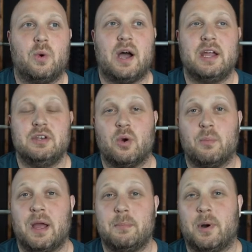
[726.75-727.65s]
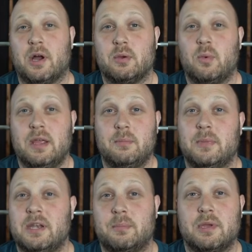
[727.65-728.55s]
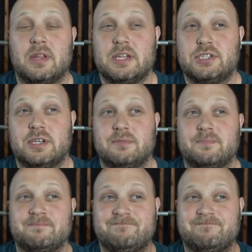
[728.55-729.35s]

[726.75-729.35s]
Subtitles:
I know my body weight manipulation